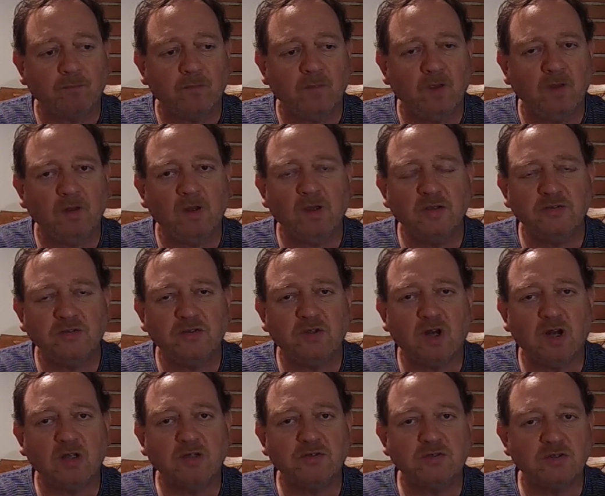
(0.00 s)
A nice
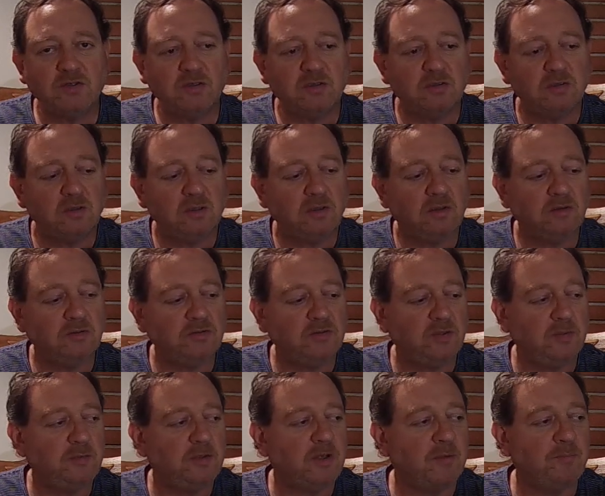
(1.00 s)
touch.
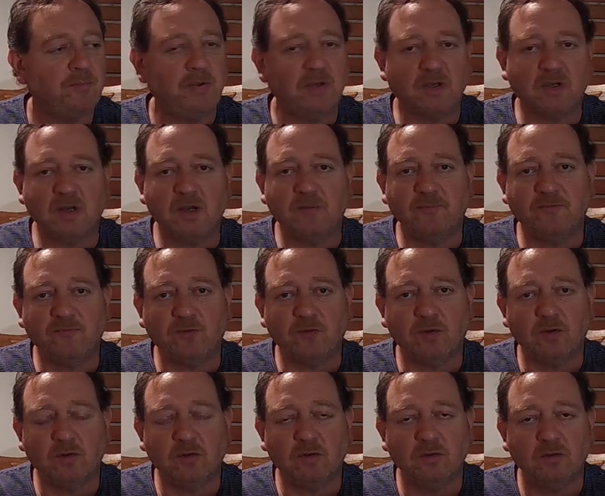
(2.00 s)
Something you can pick up
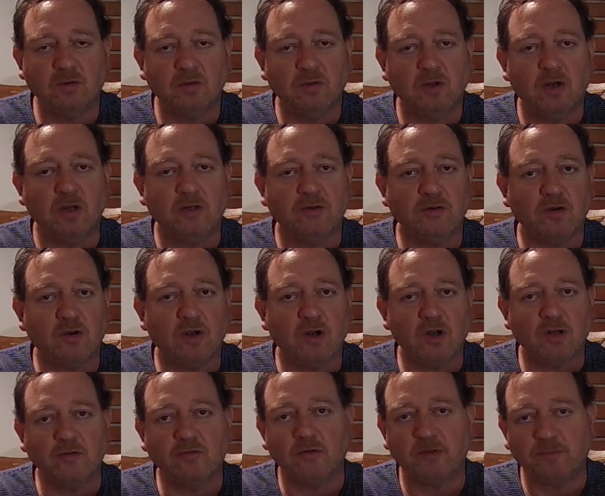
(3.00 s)
for under
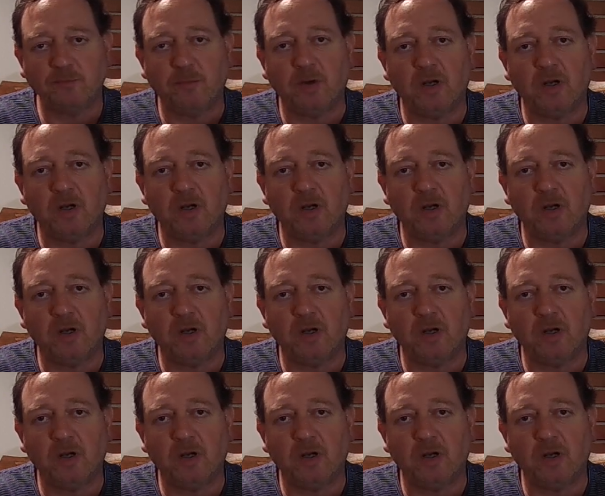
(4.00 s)
$100.